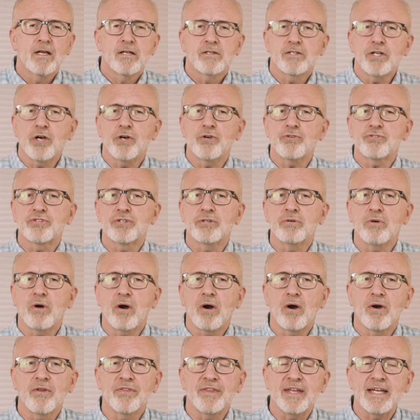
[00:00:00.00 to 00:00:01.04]
those who
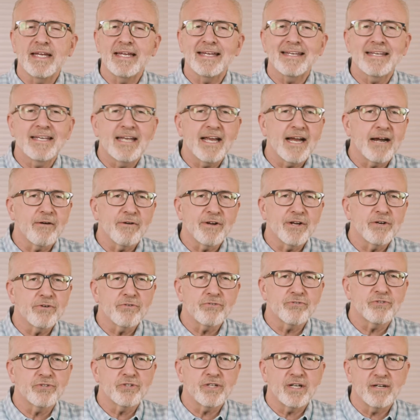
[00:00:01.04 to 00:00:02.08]
are the
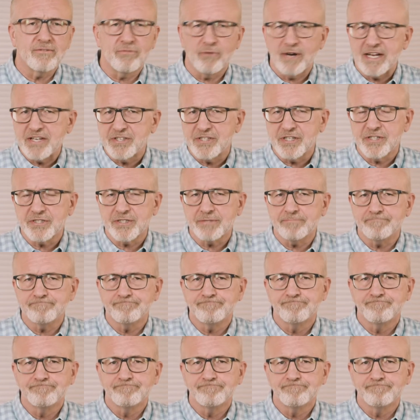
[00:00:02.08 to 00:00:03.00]
carriers of racism,